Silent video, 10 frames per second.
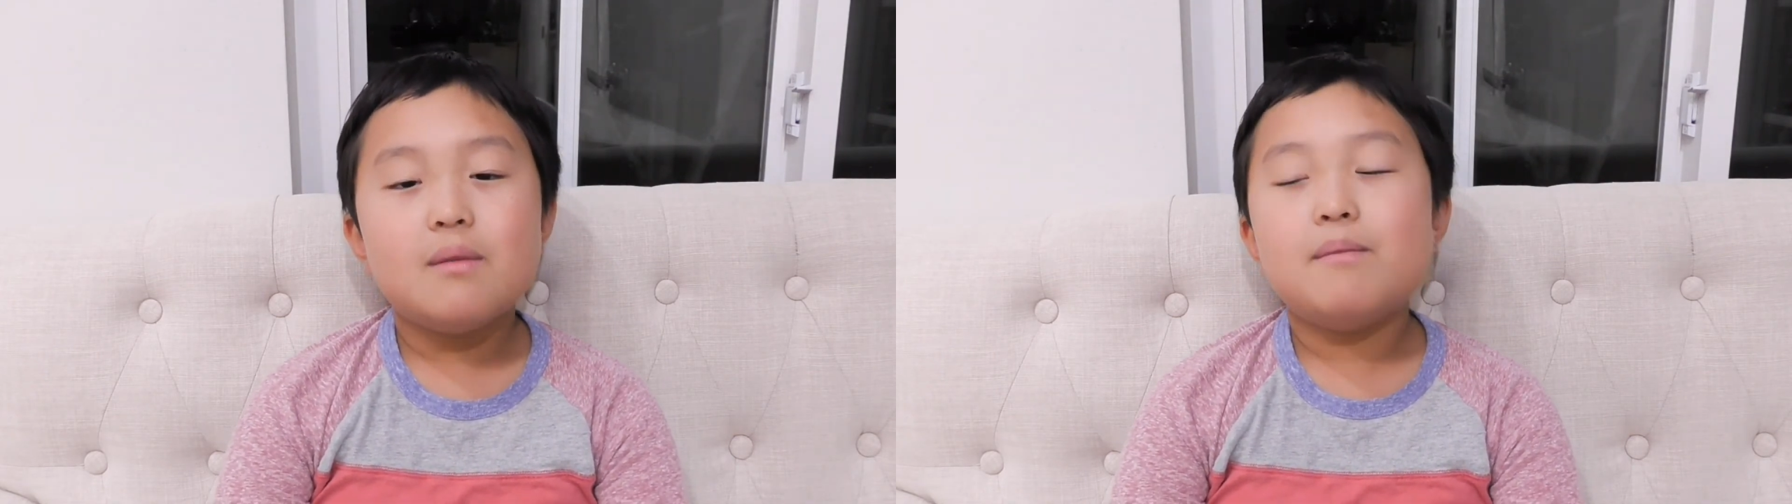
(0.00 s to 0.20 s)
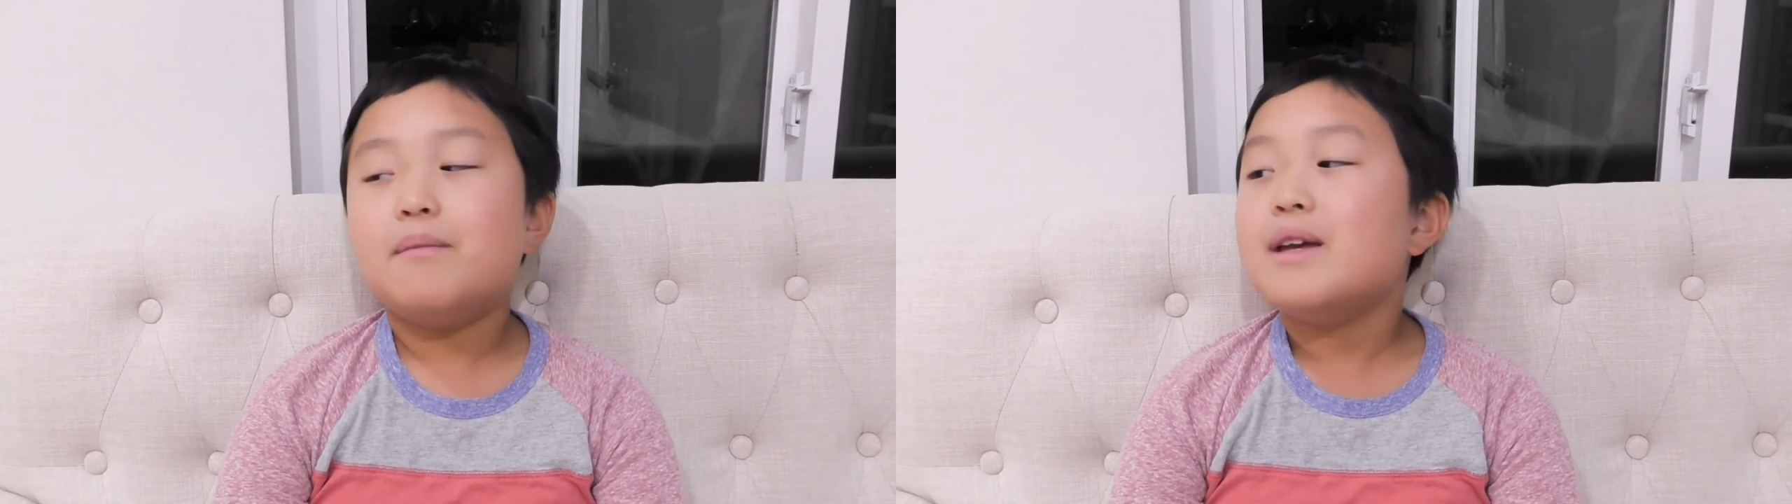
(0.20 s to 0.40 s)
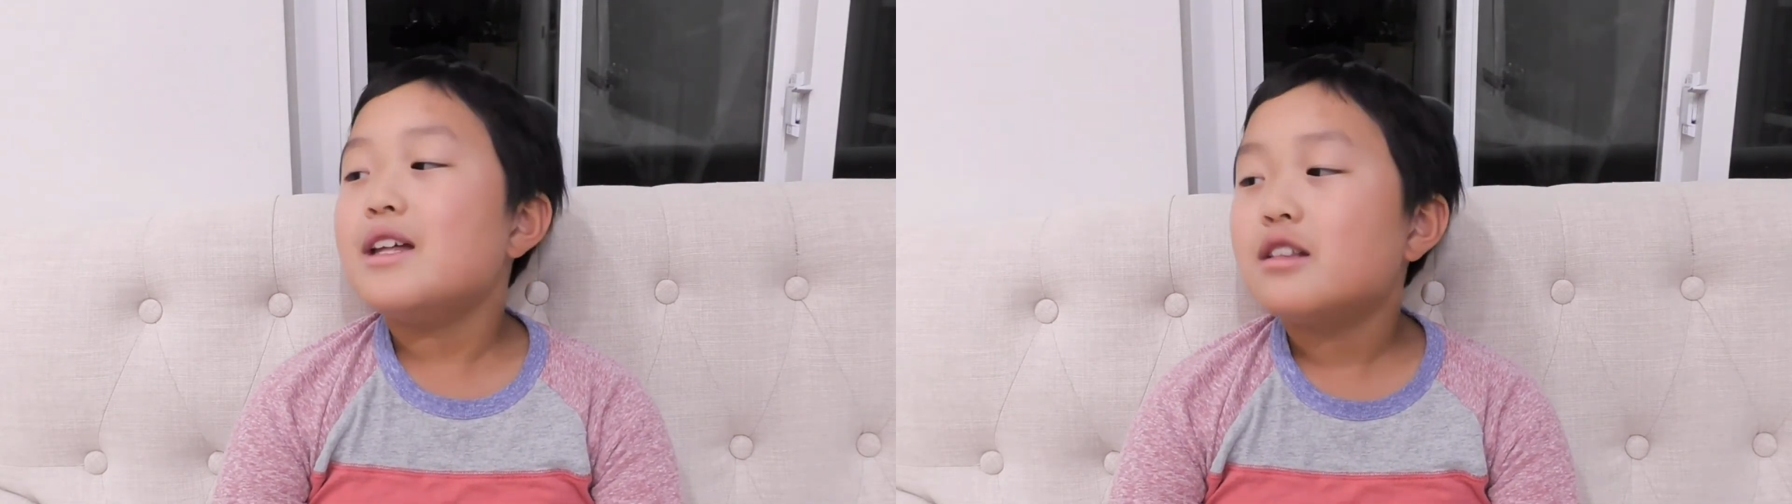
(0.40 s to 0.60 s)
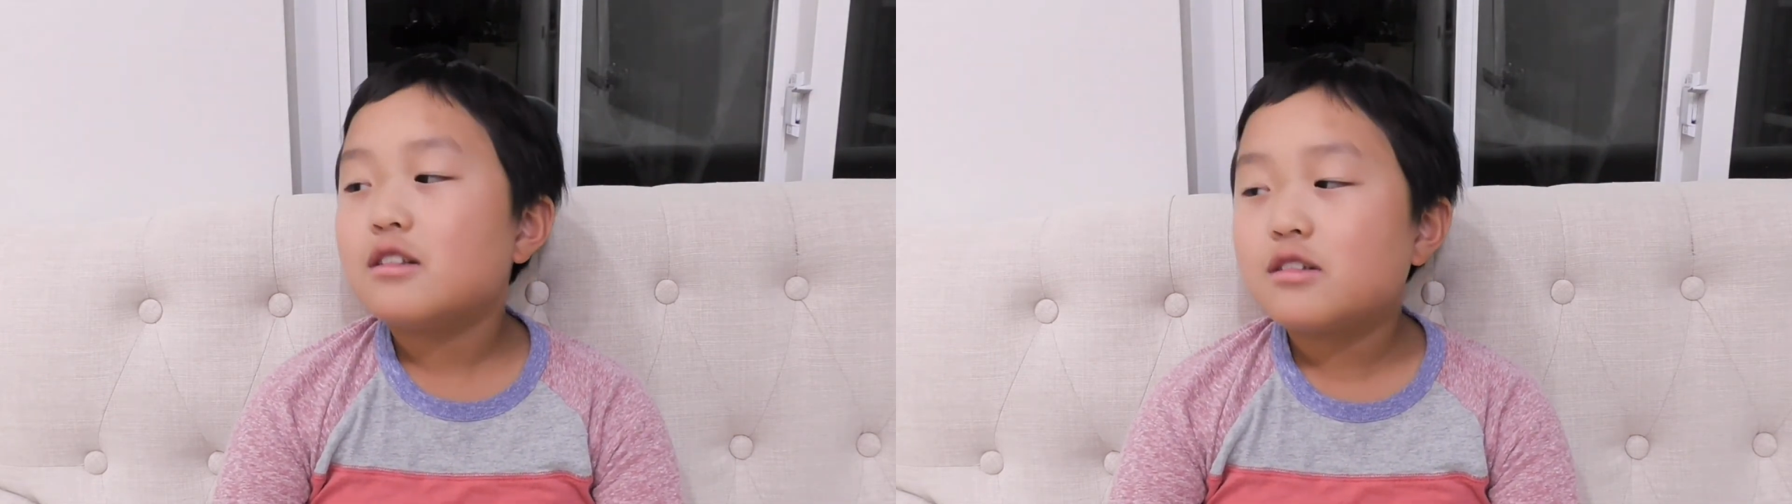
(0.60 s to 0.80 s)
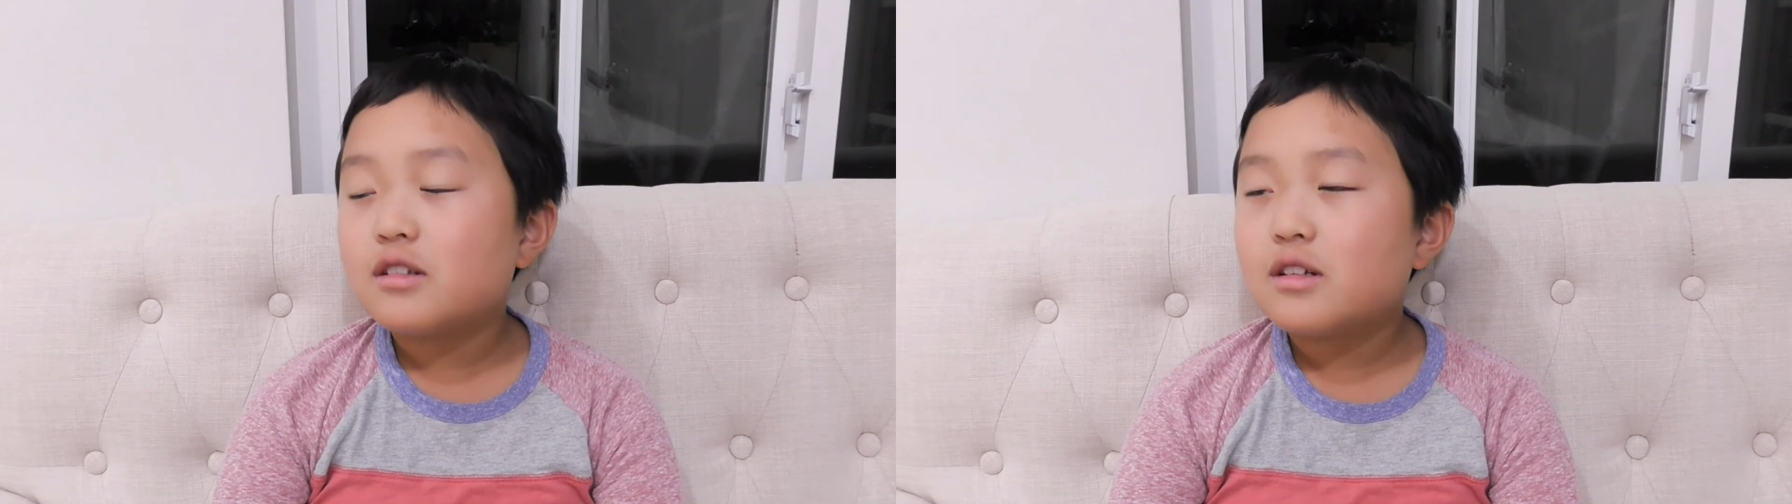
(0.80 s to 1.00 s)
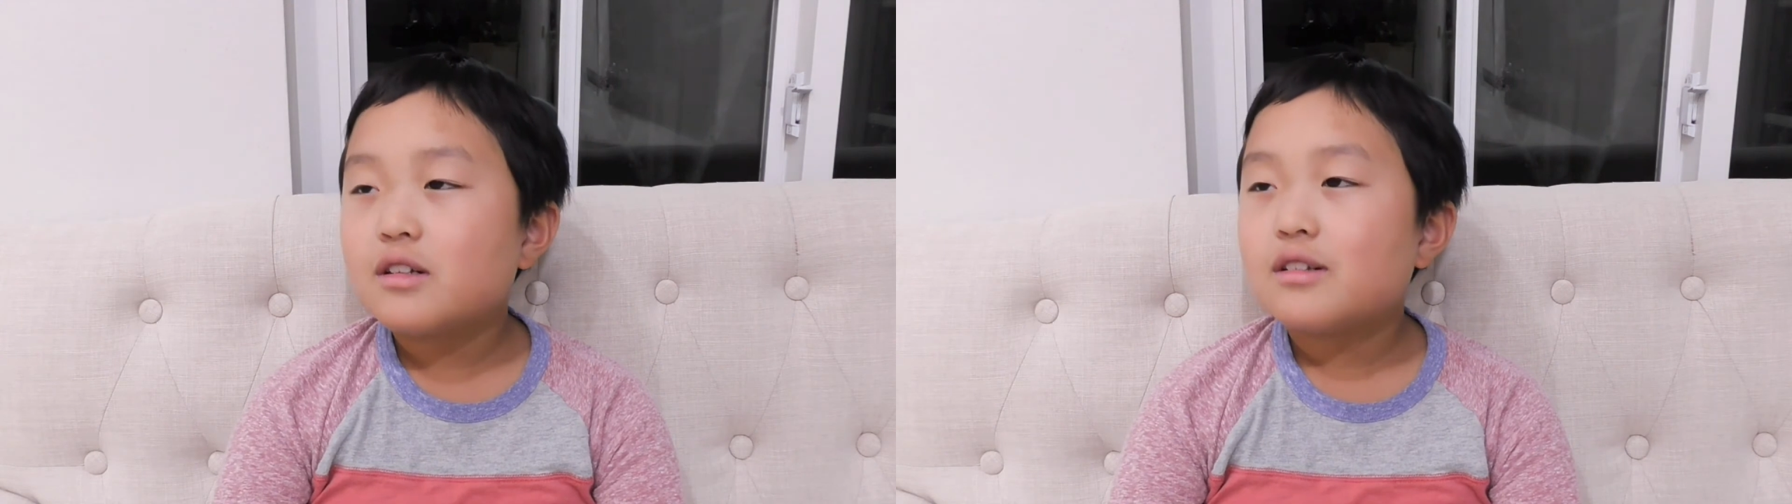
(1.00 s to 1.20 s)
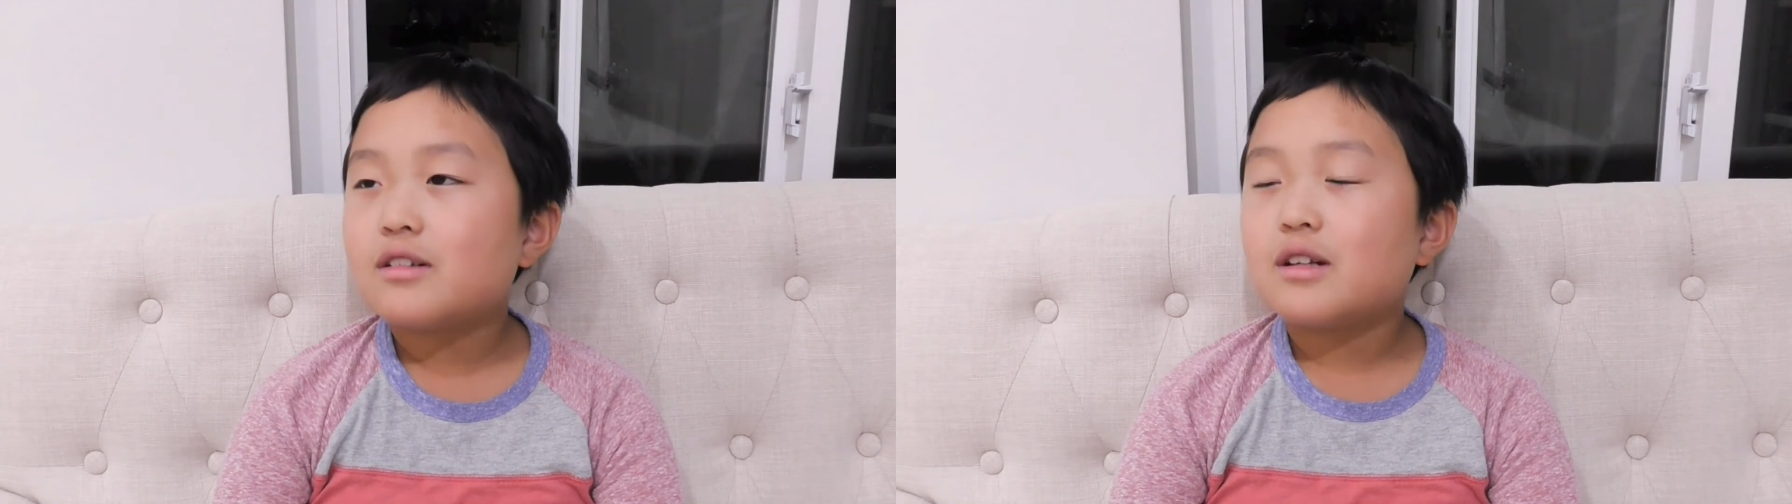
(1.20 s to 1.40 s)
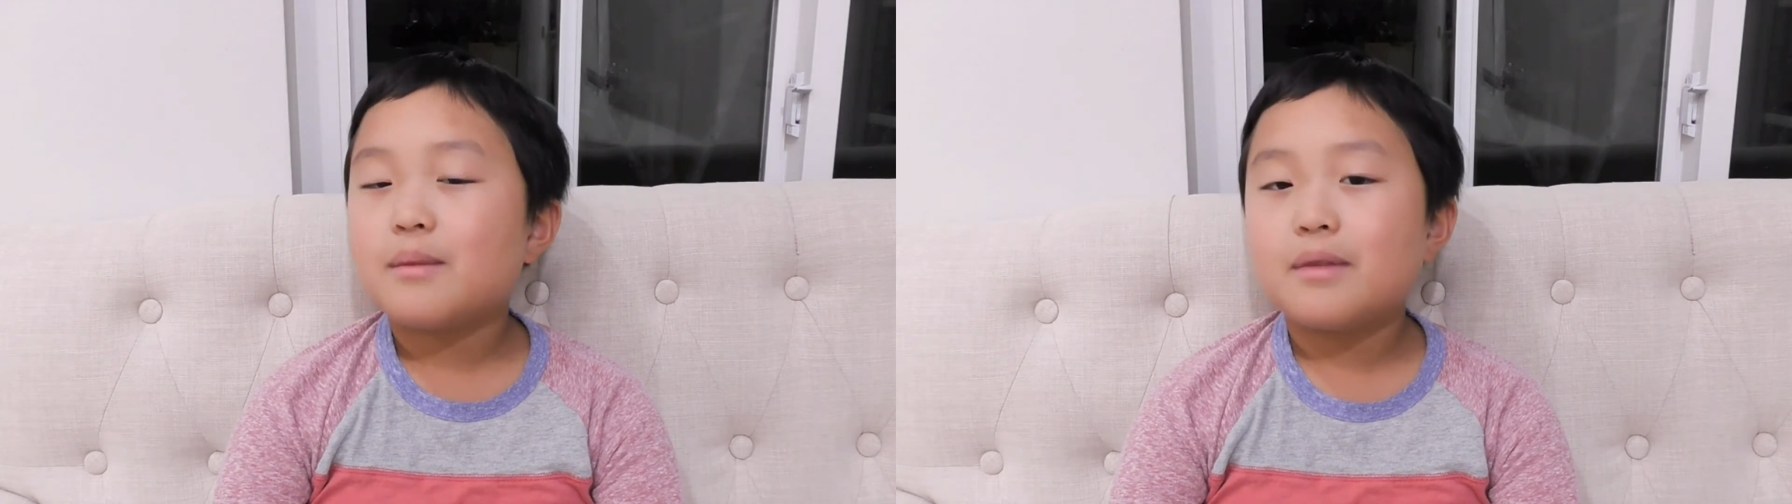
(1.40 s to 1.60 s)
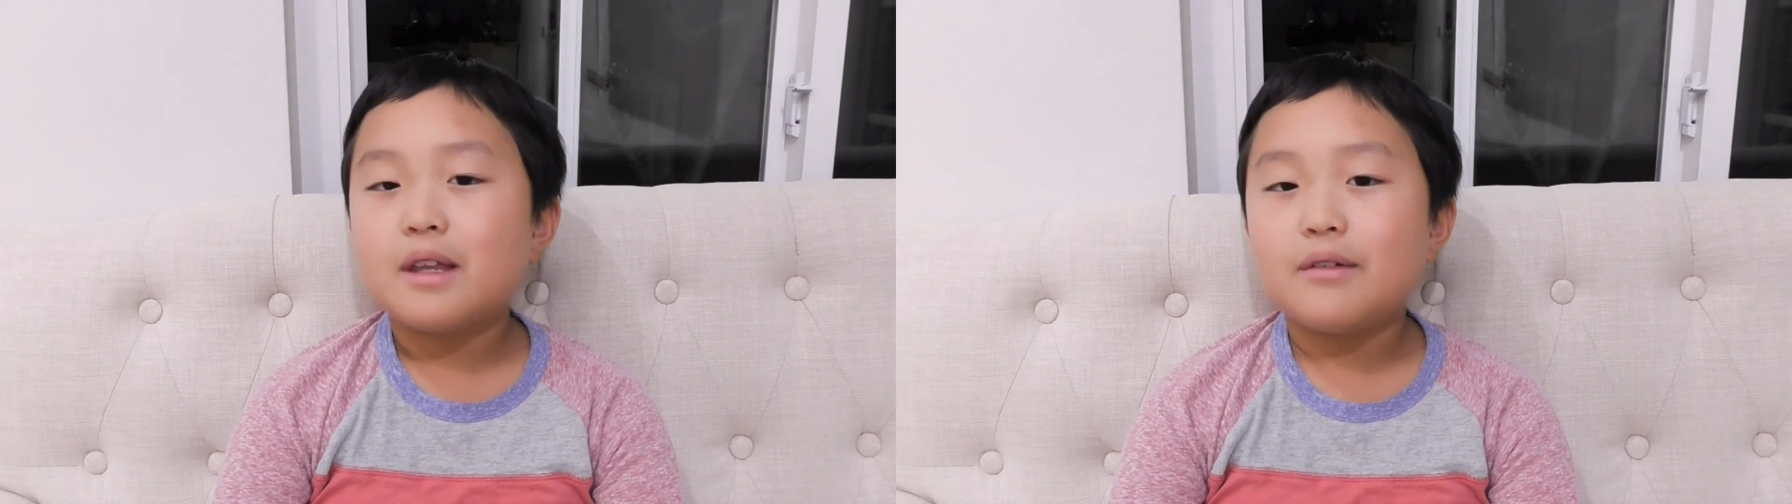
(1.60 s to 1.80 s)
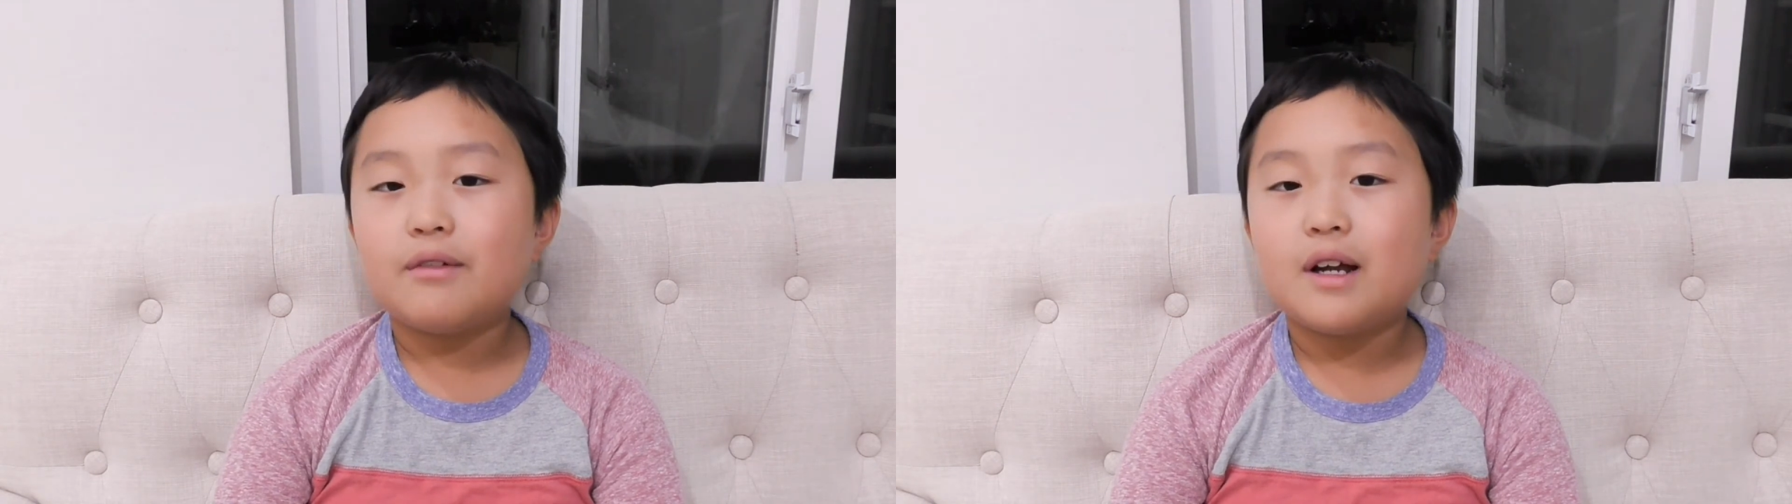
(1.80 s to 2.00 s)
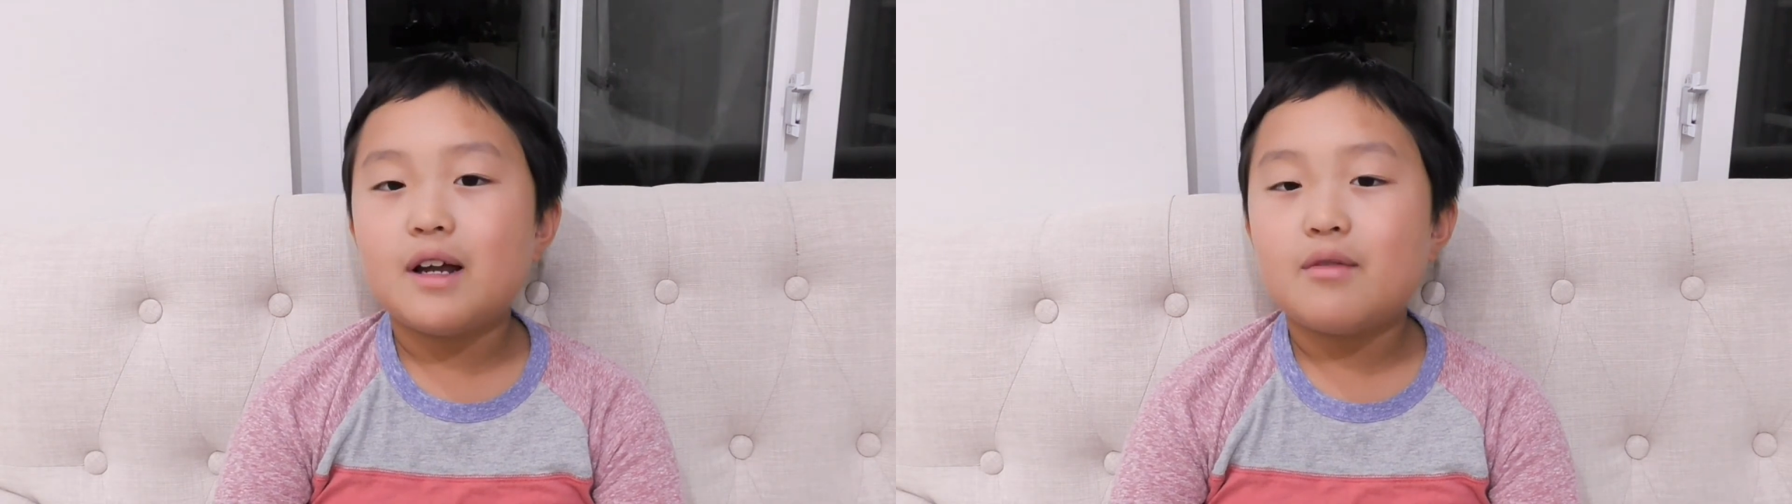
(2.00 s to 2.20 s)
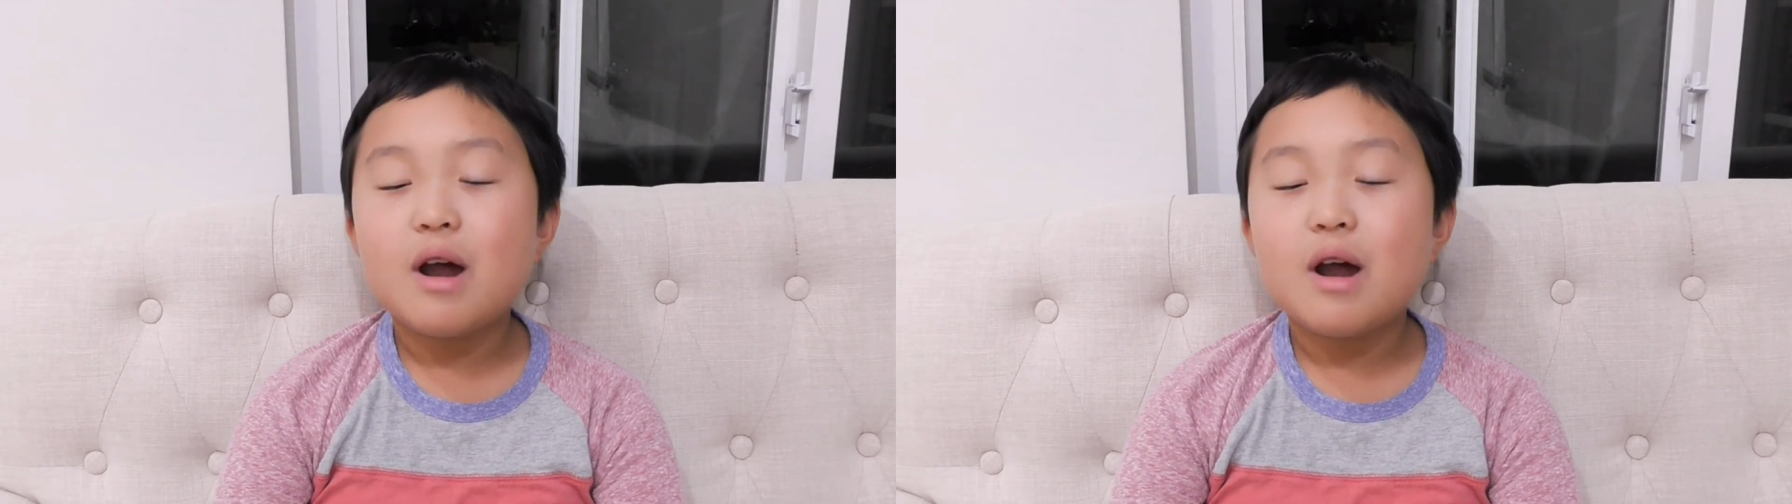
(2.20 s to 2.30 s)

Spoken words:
means something, right?